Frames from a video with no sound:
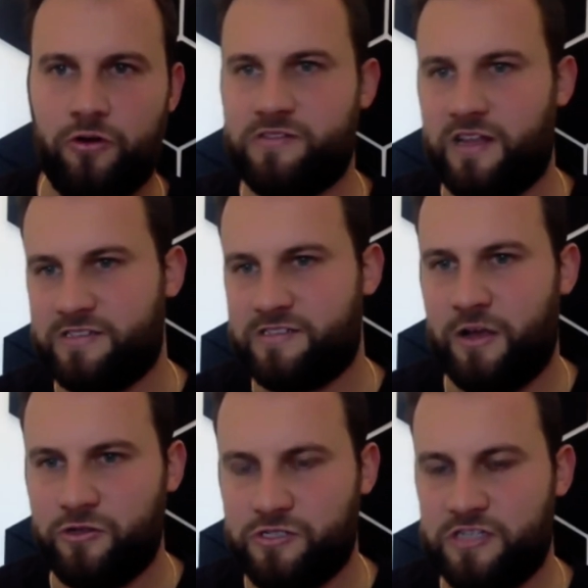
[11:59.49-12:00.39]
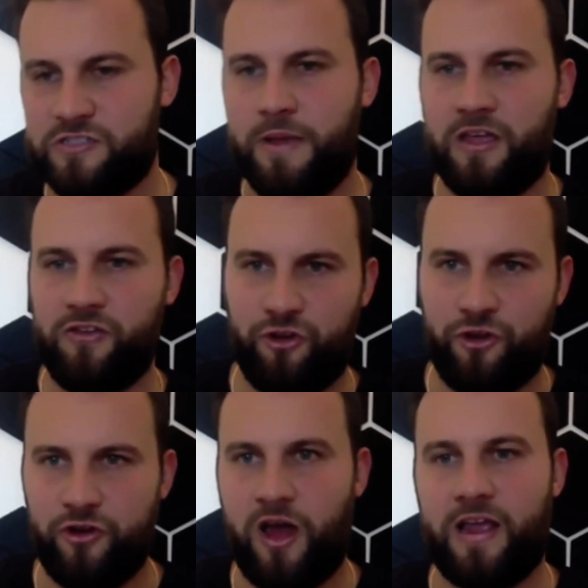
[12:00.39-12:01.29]
it's less salesy, it's making sure
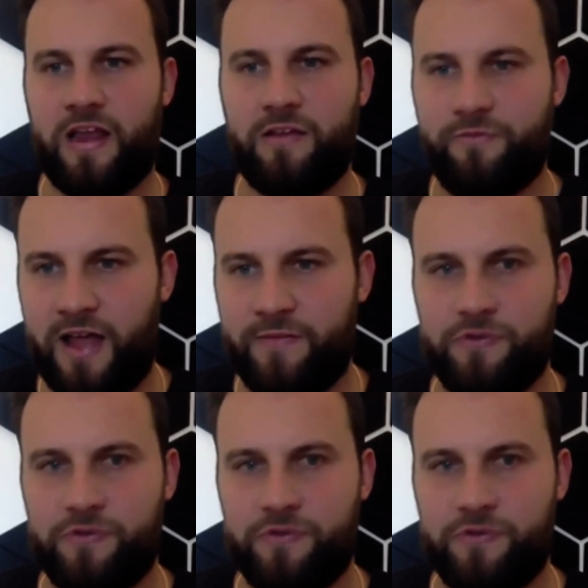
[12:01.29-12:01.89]
you're not getting flagged